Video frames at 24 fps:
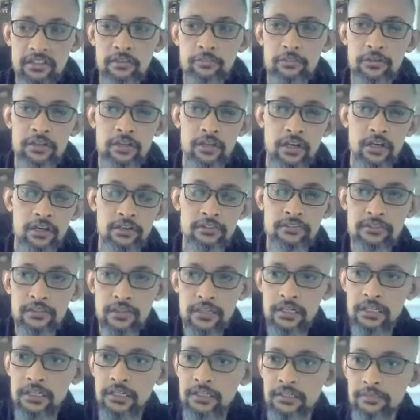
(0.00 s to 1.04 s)
because
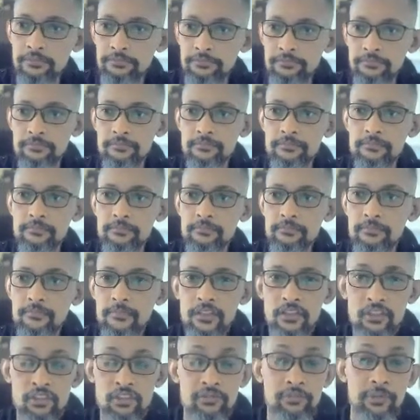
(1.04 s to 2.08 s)

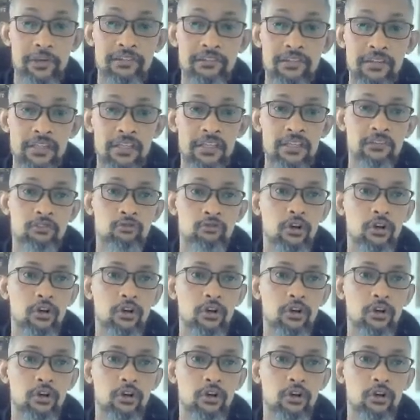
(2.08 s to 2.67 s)
it's